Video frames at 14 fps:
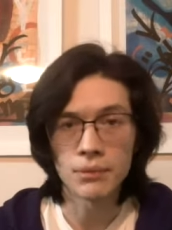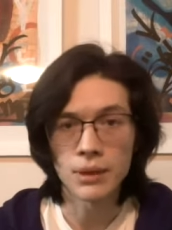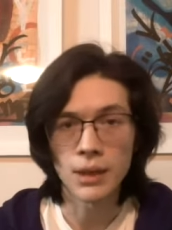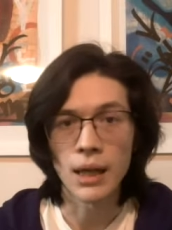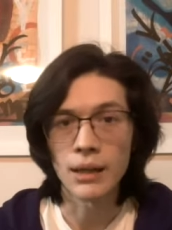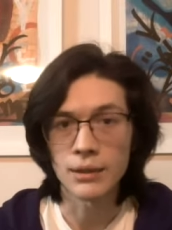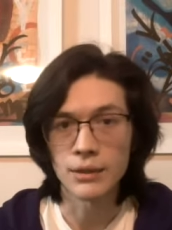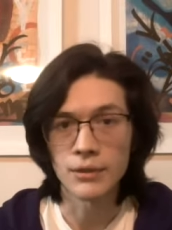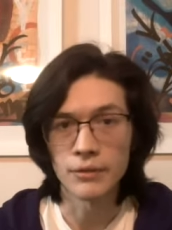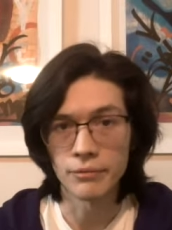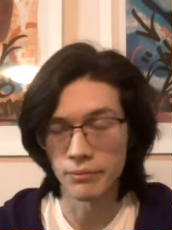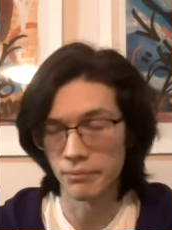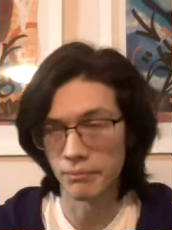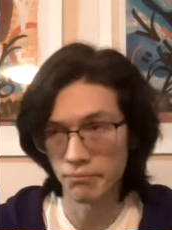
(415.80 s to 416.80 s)
cognitive
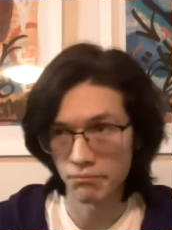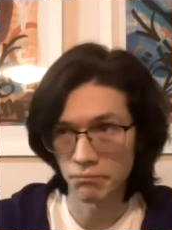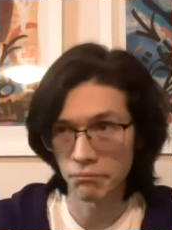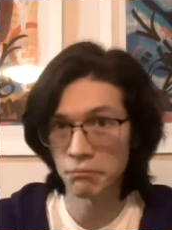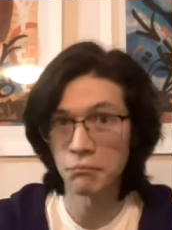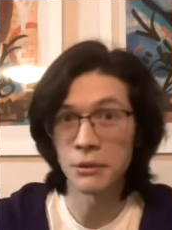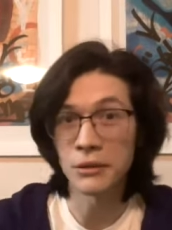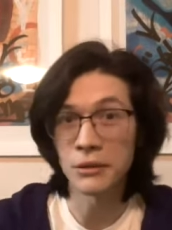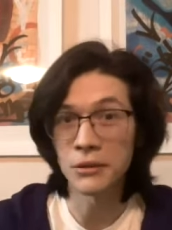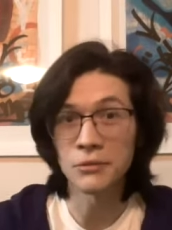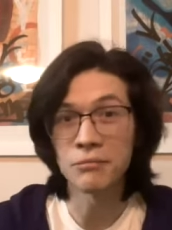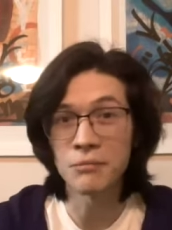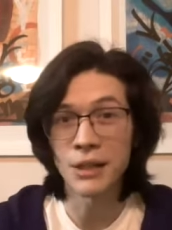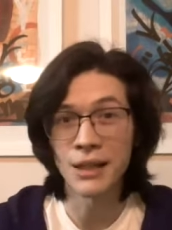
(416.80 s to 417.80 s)

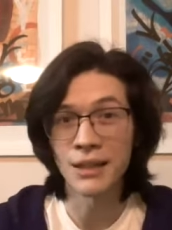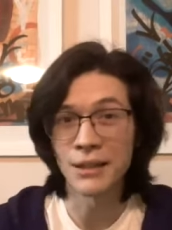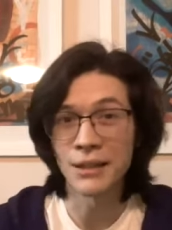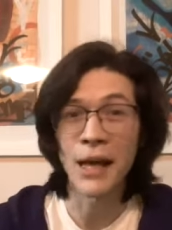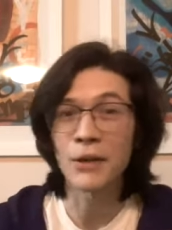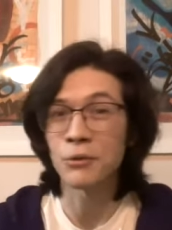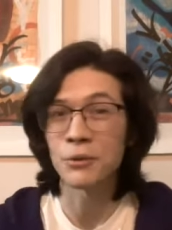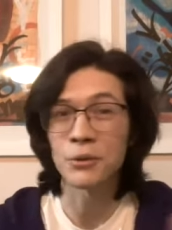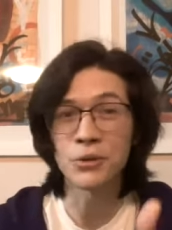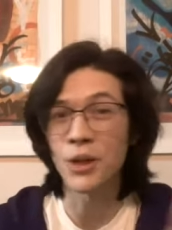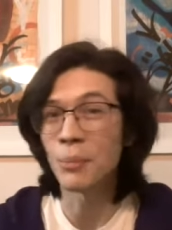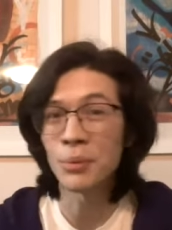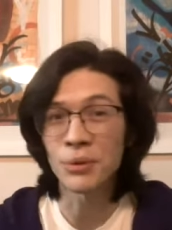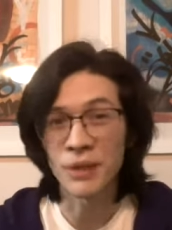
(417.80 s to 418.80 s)
little lateral
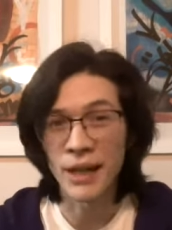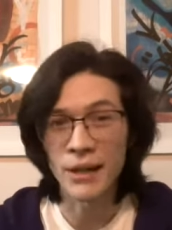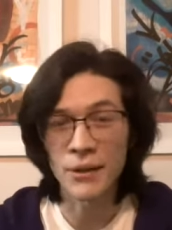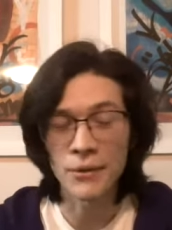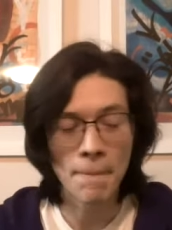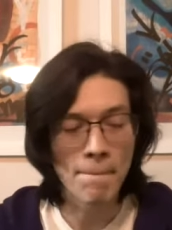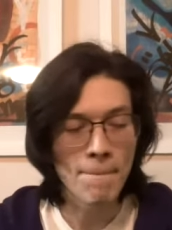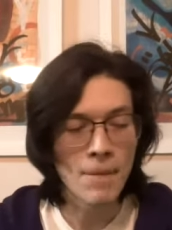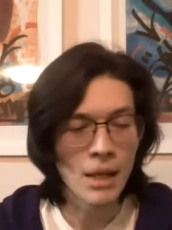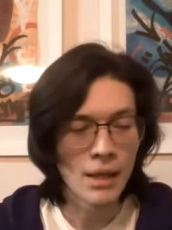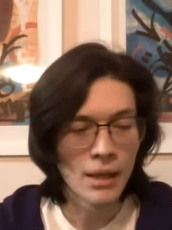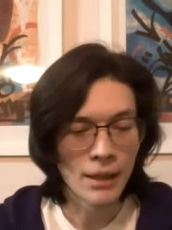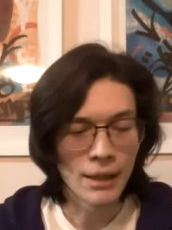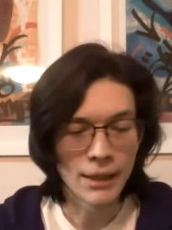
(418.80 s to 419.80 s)
jump around,
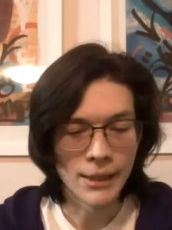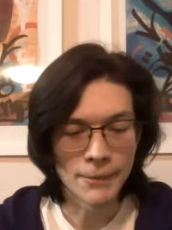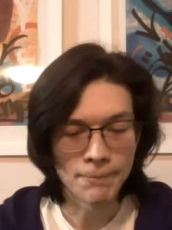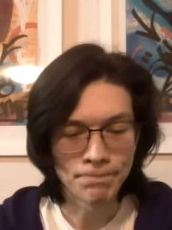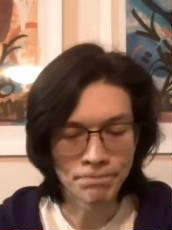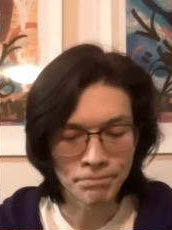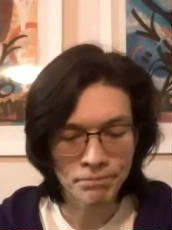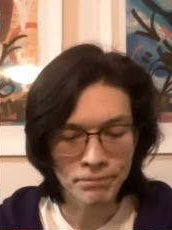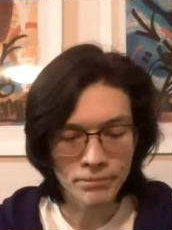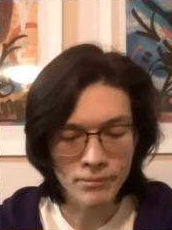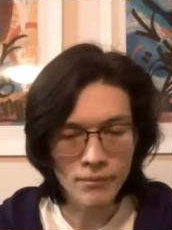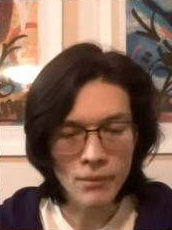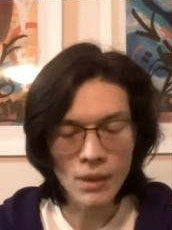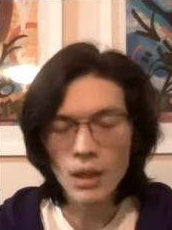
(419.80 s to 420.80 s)
um,
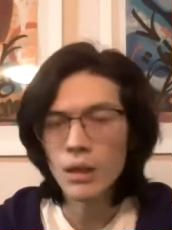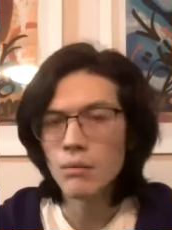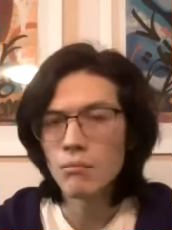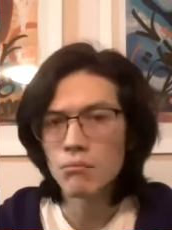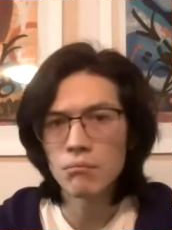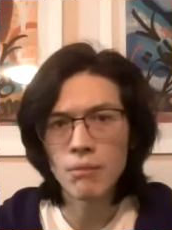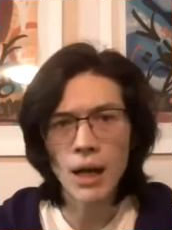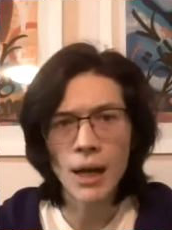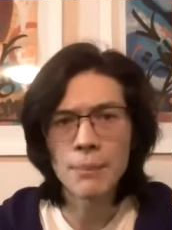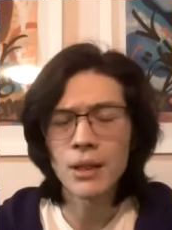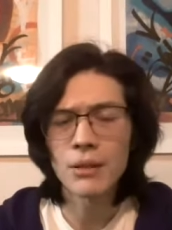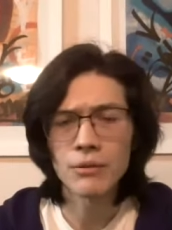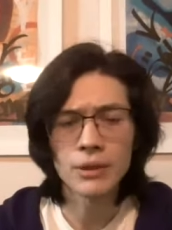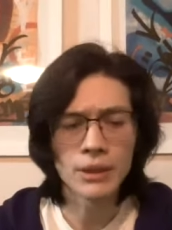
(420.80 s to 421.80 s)
I'm
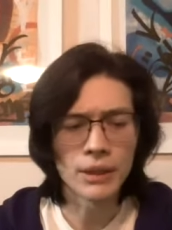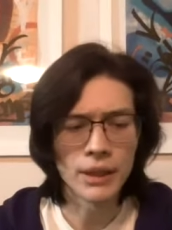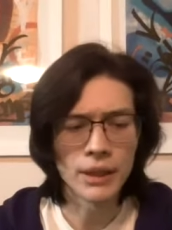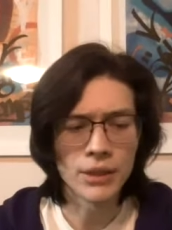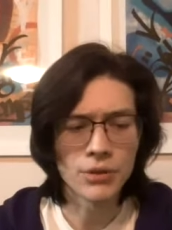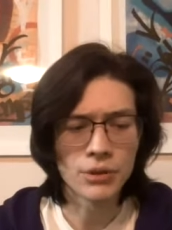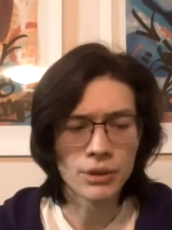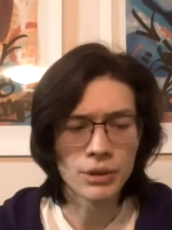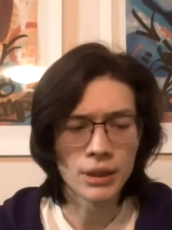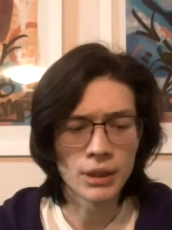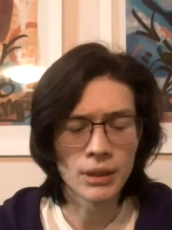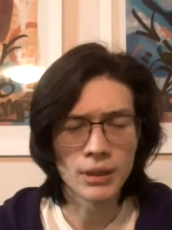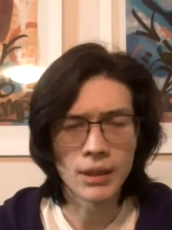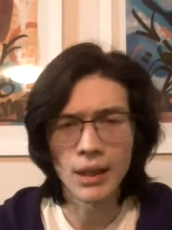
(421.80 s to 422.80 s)
not really
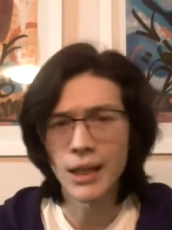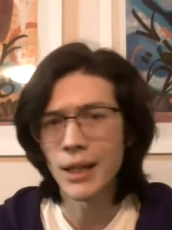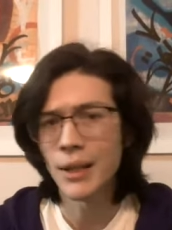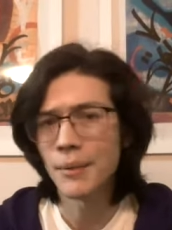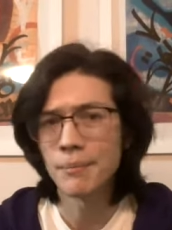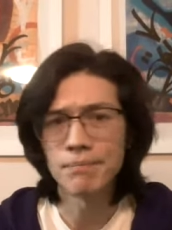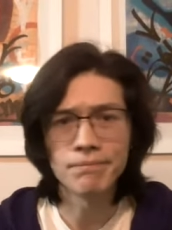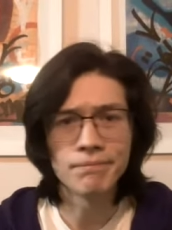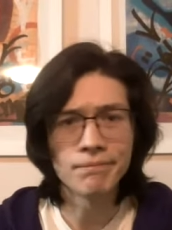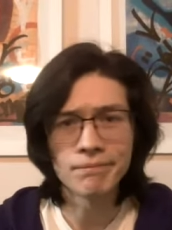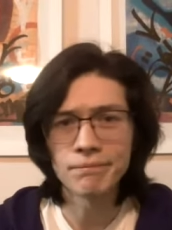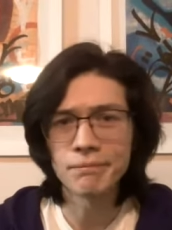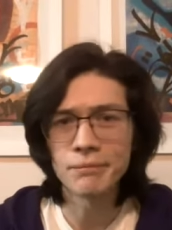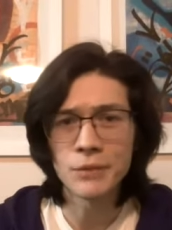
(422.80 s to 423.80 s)
interested.
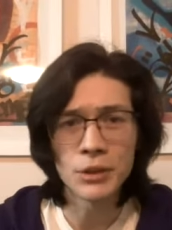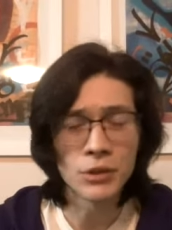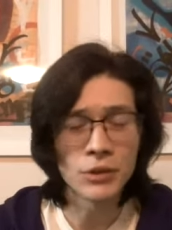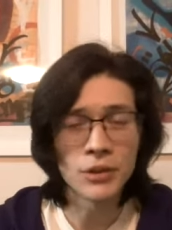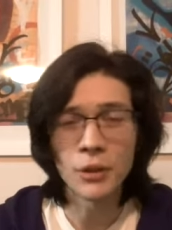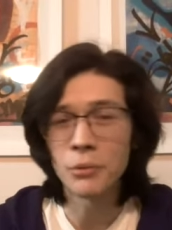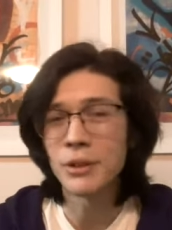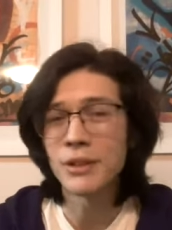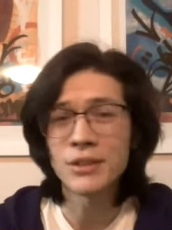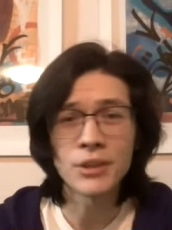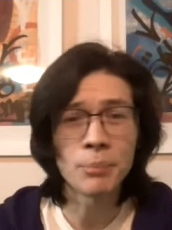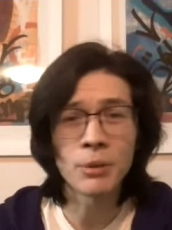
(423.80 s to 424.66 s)
This is a